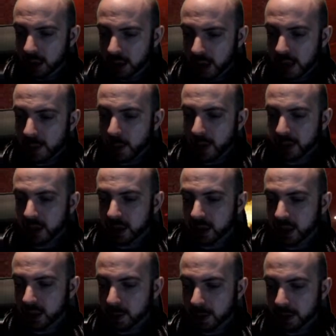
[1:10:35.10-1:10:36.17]
AWS has
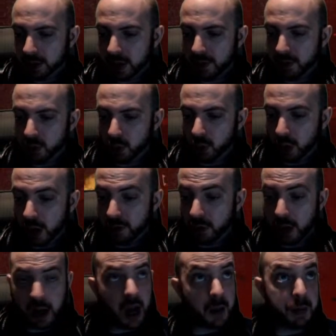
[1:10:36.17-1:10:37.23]
distributed servers all over,
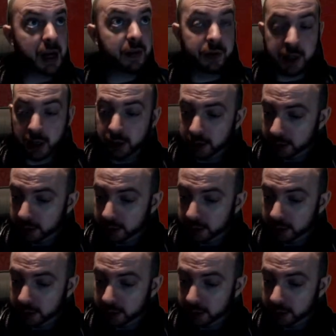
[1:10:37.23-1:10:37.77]
right? I believe so.